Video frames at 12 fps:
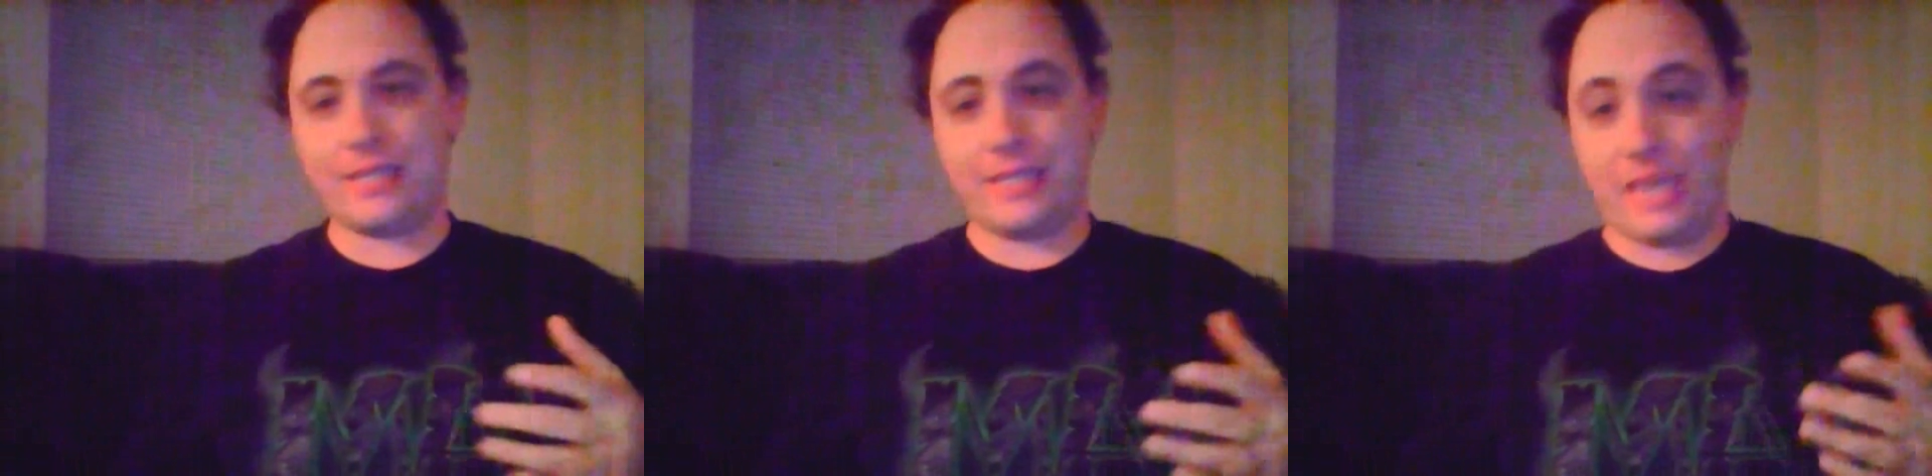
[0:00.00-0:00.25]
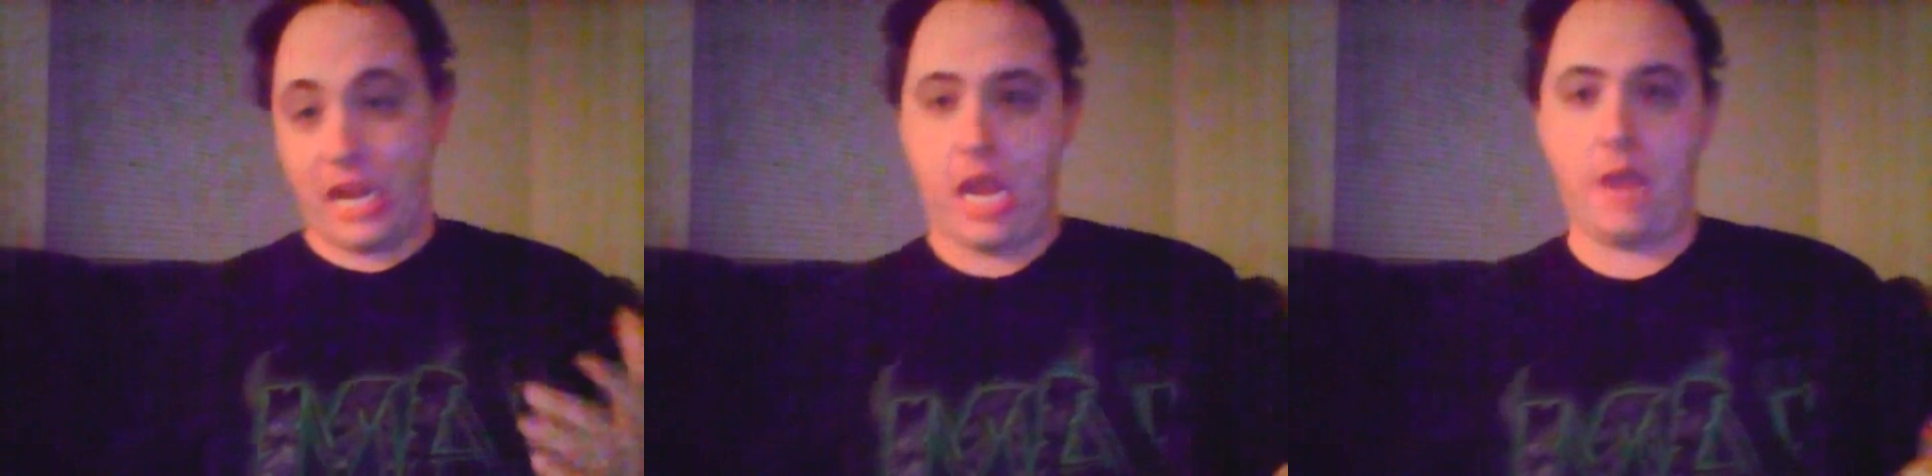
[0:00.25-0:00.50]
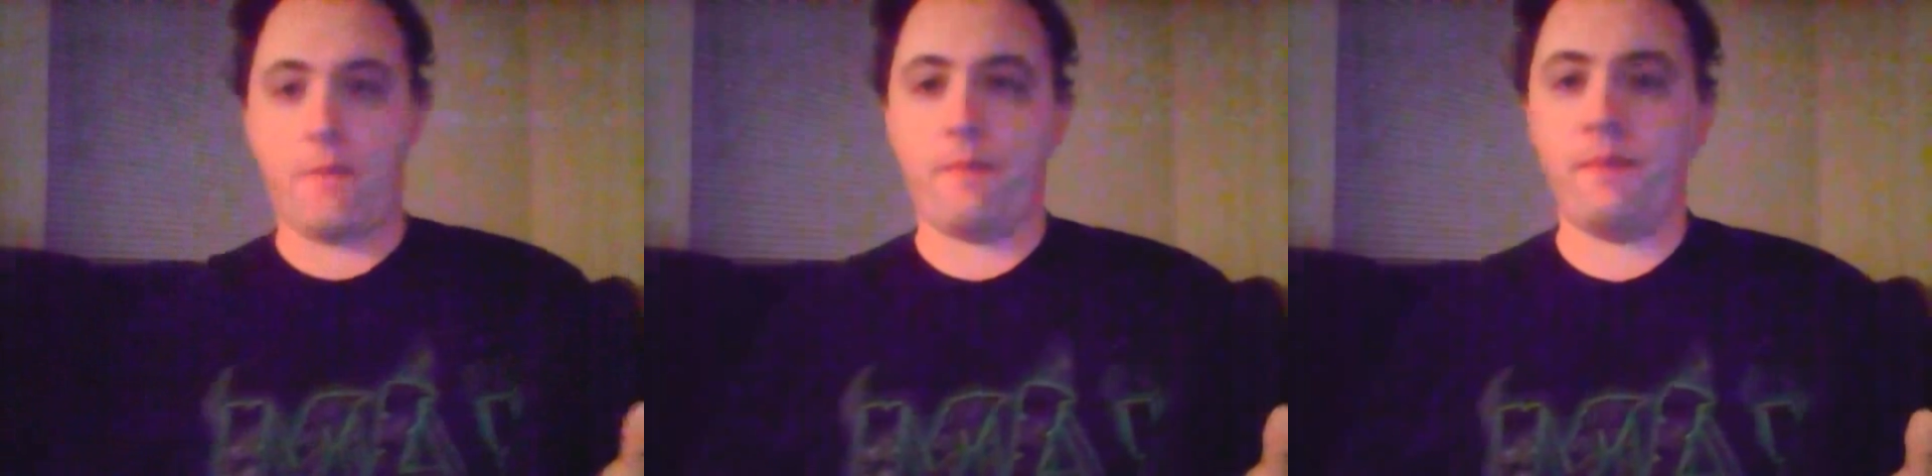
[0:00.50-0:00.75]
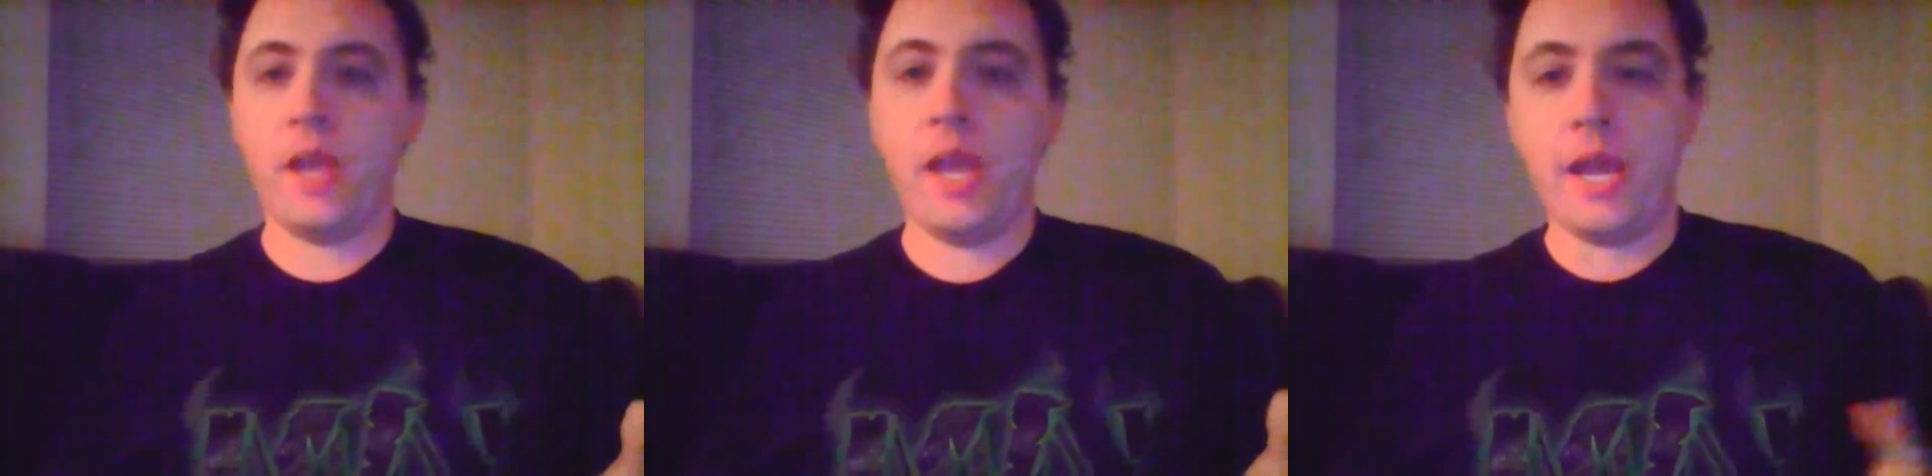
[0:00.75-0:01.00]
name,
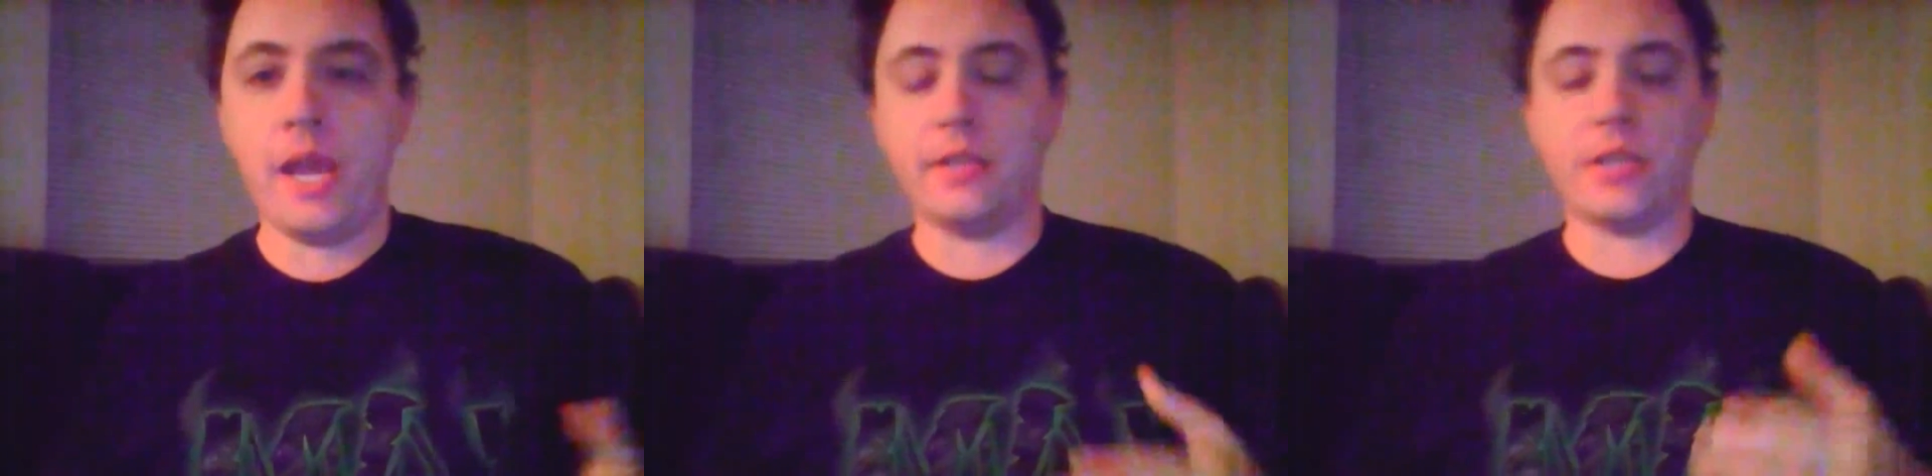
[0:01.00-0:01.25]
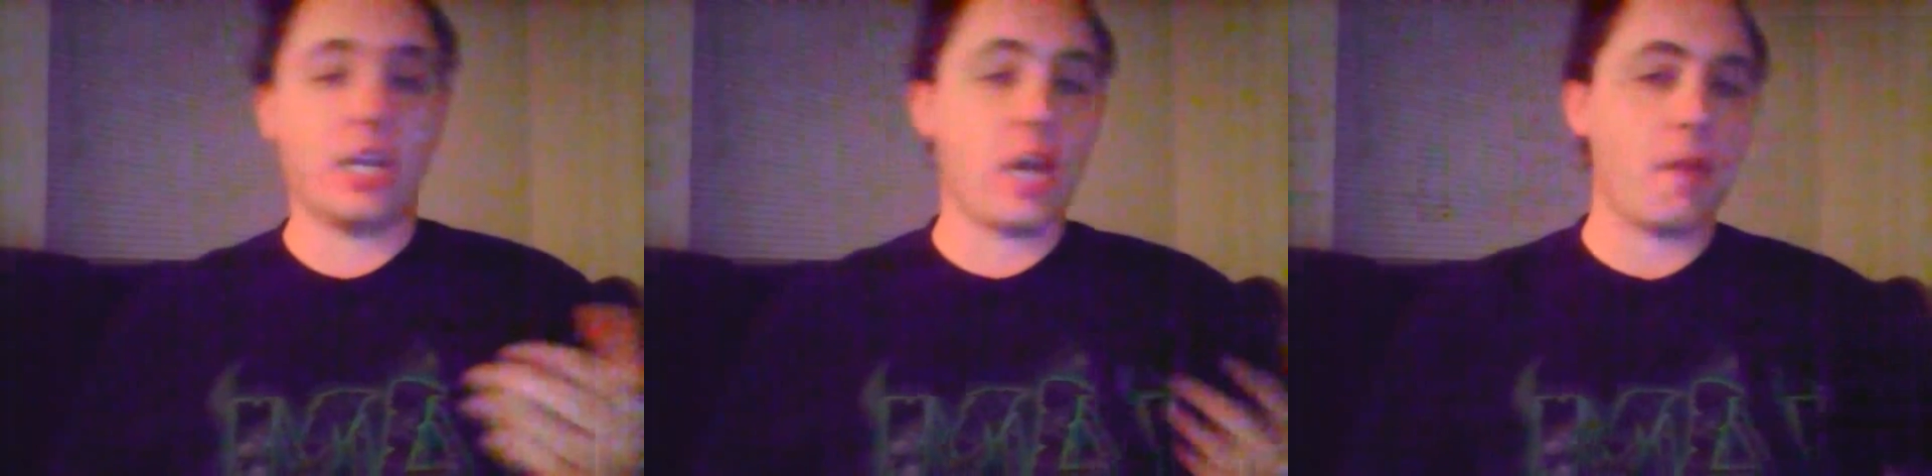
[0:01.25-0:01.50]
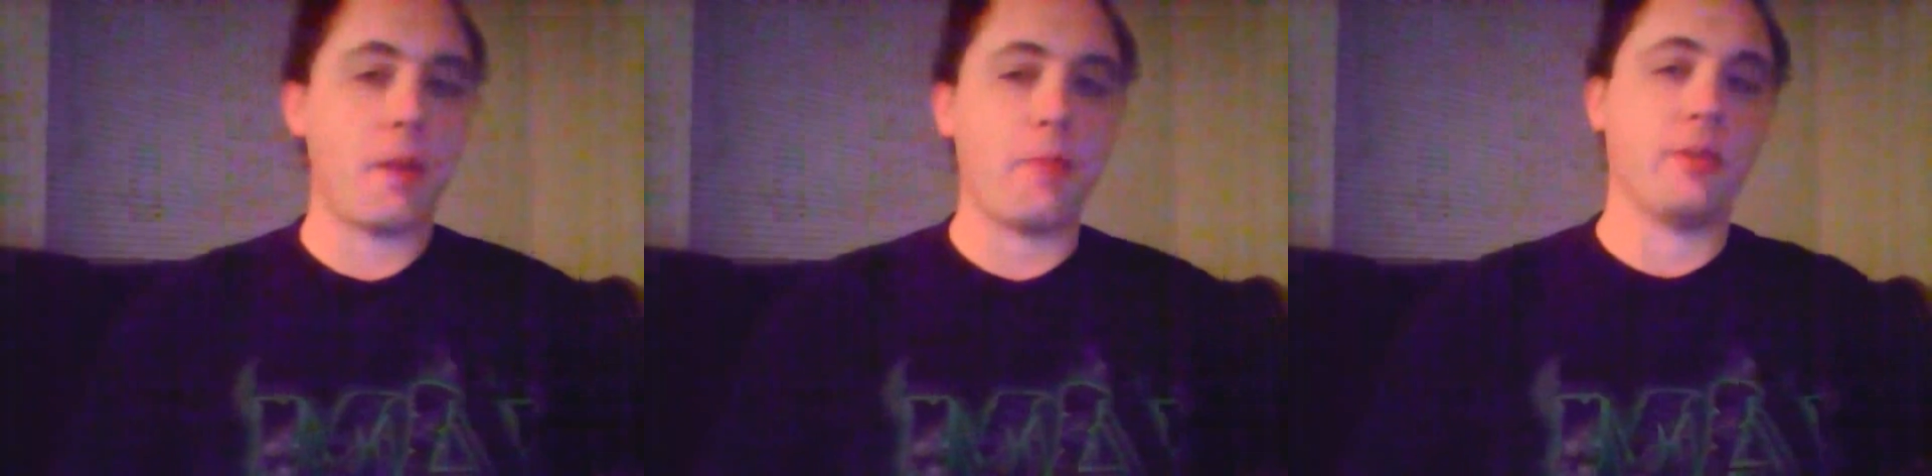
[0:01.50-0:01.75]
and it's going to come up